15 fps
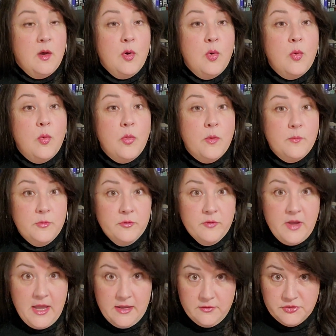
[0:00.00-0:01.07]
The
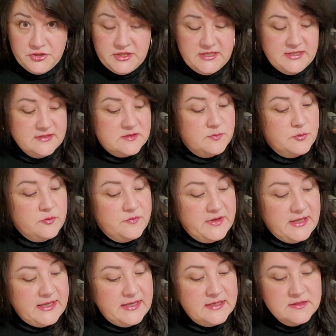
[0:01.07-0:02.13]
energy he's
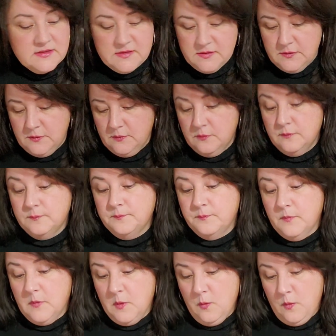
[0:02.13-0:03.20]
moving into
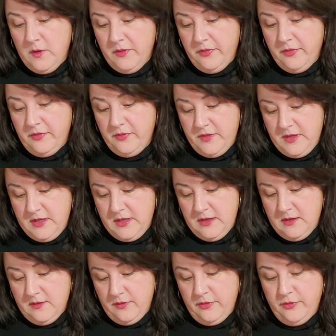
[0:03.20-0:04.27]
with
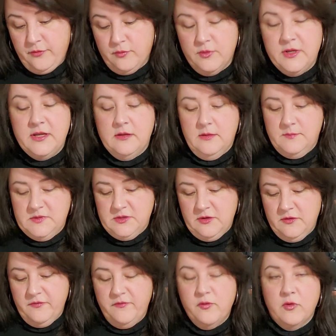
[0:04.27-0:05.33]
the
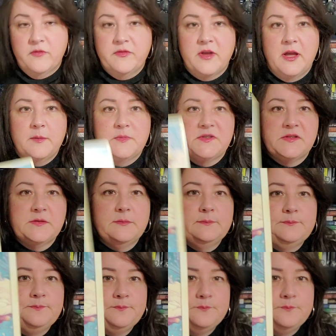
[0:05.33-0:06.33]
Four of Cups.